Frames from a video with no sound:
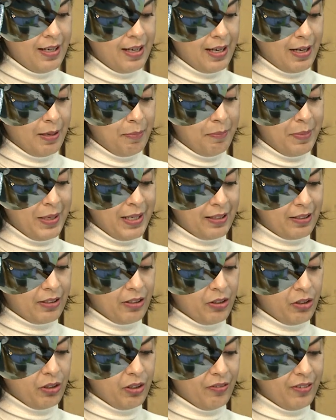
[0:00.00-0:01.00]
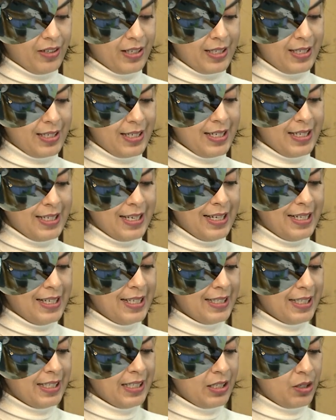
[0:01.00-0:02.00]
Ambedkar University, Delhi,
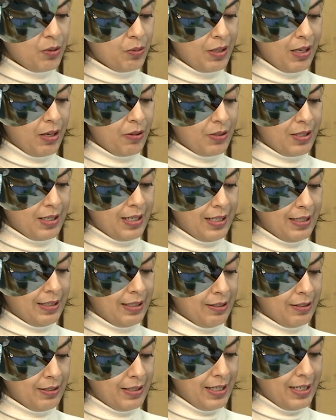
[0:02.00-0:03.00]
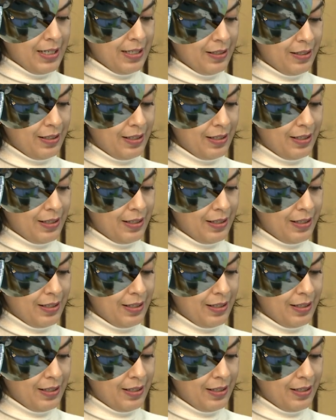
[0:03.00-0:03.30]
since 2013.